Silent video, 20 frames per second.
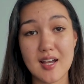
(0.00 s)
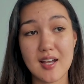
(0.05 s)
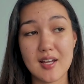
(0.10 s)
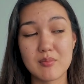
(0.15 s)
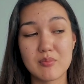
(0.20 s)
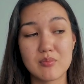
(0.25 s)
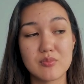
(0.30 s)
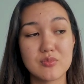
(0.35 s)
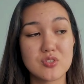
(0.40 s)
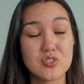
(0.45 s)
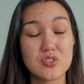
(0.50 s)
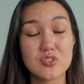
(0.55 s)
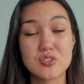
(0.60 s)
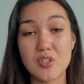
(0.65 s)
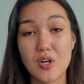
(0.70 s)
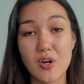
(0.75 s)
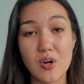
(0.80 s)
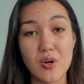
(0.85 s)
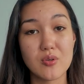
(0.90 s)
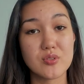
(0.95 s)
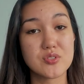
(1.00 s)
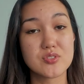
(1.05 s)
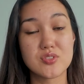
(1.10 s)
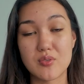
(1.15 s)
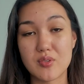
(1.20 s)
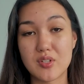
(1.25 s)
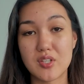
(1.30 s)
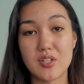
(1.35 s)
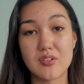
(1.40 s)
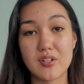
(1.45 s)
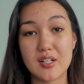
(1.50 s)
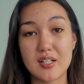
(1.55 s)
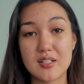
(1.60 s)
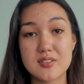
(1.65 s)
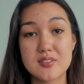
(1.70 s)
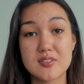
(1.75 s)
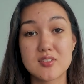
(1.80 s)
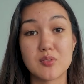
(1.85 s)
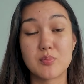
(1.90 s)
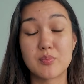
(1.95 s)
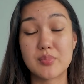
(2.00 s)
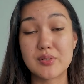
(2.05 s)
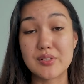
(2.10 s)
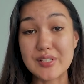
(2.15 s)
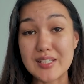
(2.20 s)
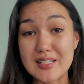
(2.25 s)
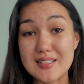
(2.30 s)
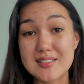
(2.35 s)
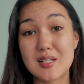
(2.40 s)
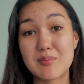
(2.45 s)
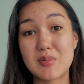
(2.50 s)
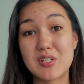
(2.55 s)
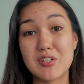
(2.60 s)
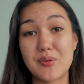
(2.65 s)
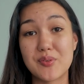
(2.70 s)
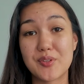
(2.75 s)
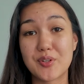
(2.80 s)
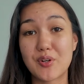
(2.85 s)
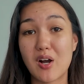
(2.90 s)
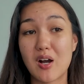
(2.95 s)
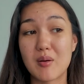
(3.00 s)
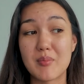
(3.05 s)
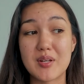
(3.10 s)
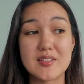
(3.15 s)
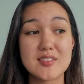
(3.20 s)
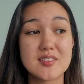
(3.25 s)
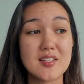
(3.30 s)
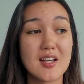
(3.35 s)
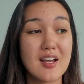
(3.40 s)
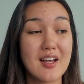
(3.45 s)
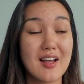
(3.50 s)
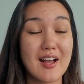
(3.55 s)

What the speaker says: I'm so curious, so please let me know in the comments.